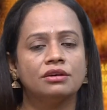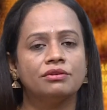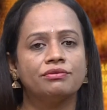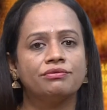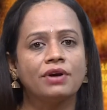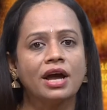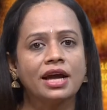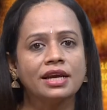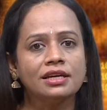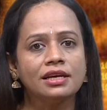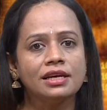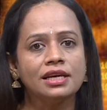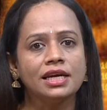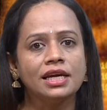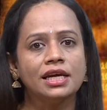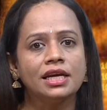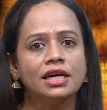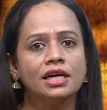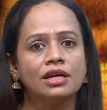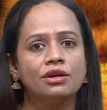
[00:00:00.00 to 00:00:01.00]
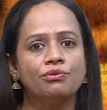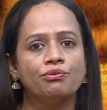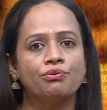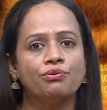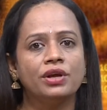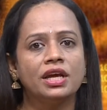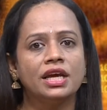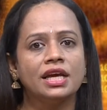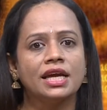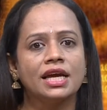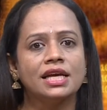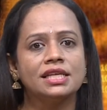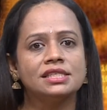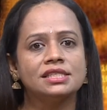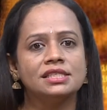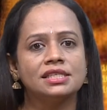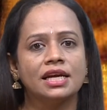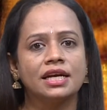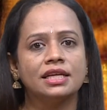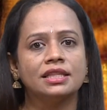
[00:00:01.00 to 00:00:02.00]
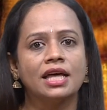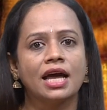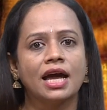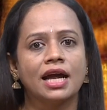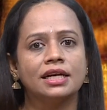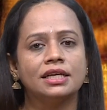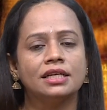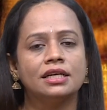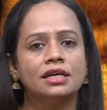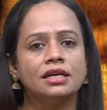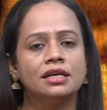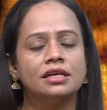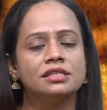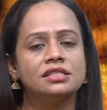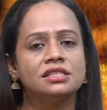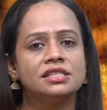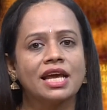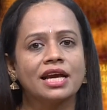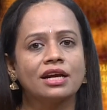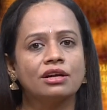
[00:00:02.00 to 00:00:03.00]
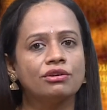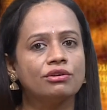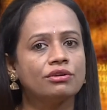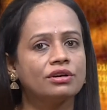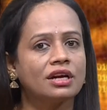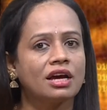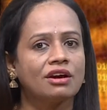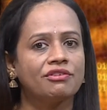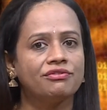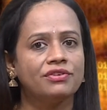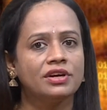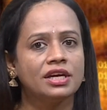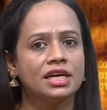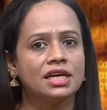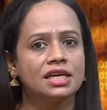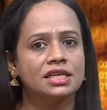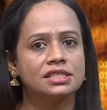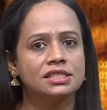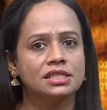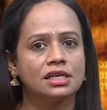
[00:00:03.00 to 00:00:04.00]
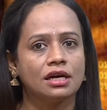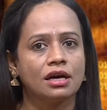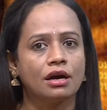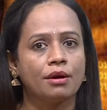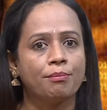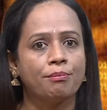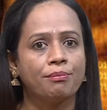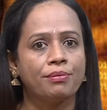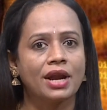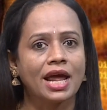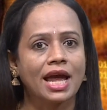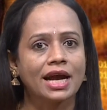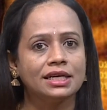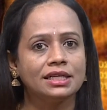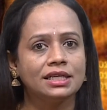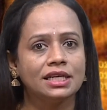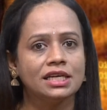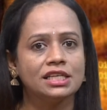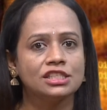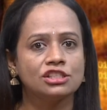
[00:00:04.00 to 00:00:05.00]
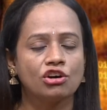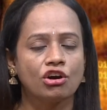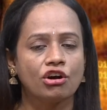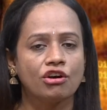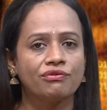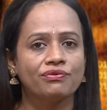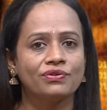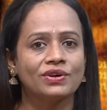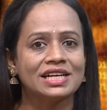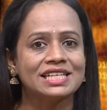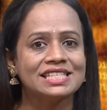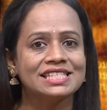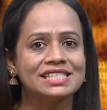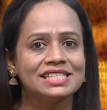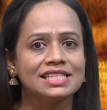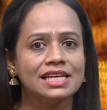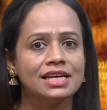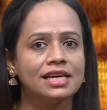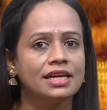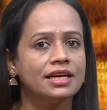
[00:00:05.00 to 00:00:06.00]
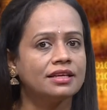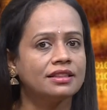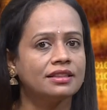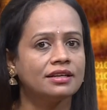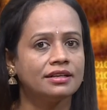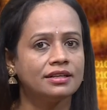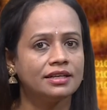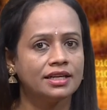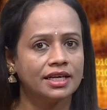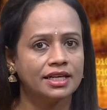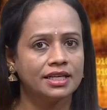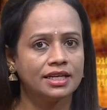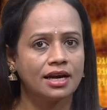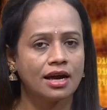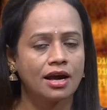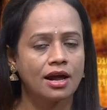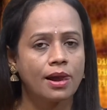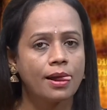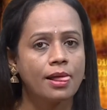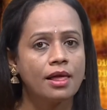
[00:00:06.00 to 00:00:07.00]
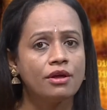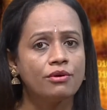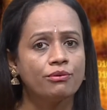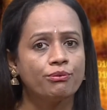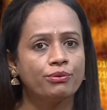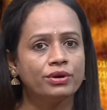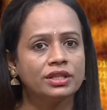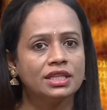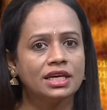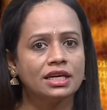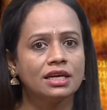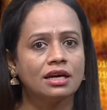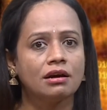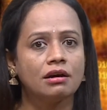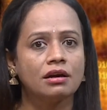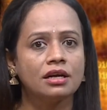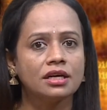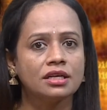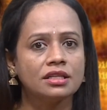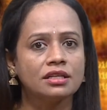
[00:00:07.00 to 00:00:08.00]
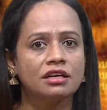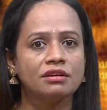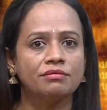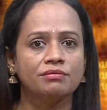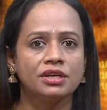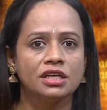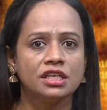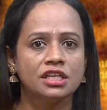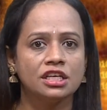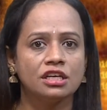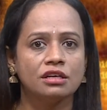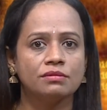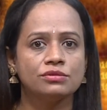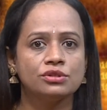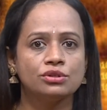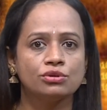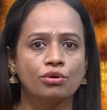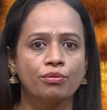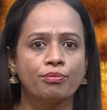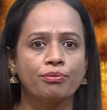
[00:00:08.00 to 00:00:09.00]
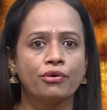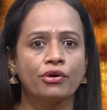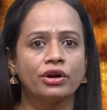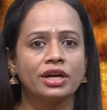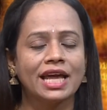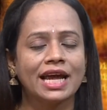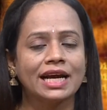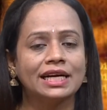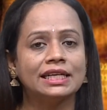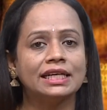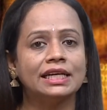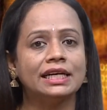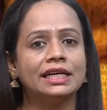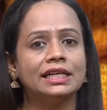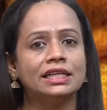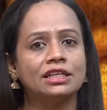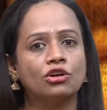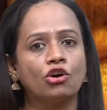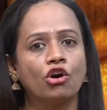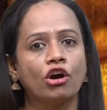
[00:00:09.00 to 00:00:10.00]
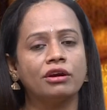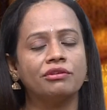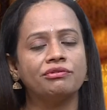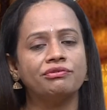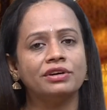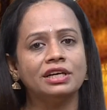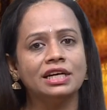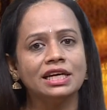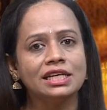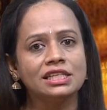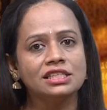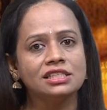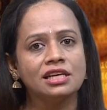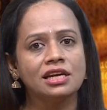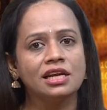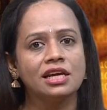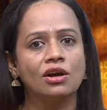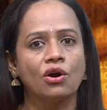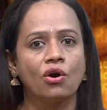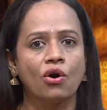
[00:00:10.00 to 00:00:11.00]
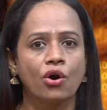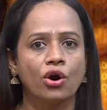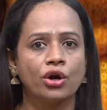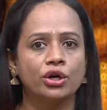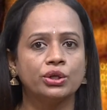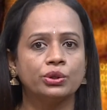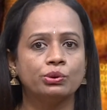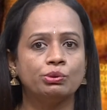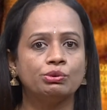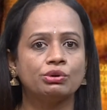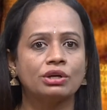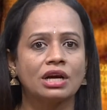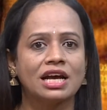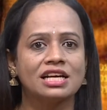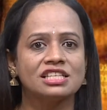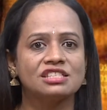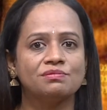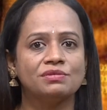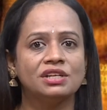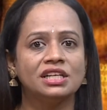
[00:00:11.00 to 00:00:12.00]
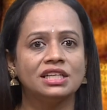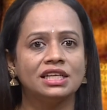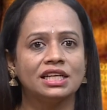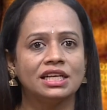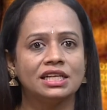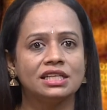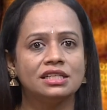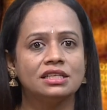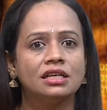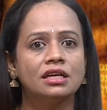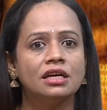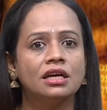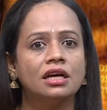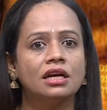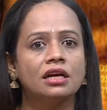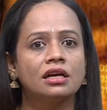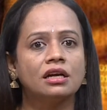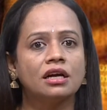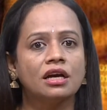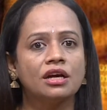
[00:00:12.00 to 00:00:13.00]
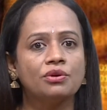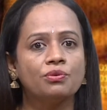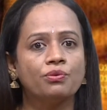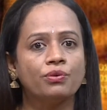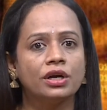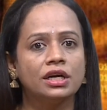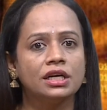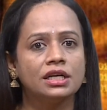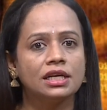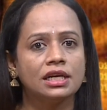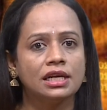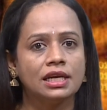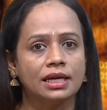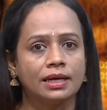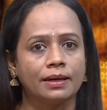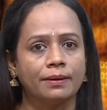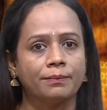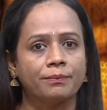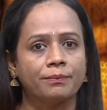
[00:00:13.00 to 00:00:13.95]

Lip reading: Finally, we can say that steganography is a practice of concealing the data within another medium, so protect it confidentially or to transmit it covertly.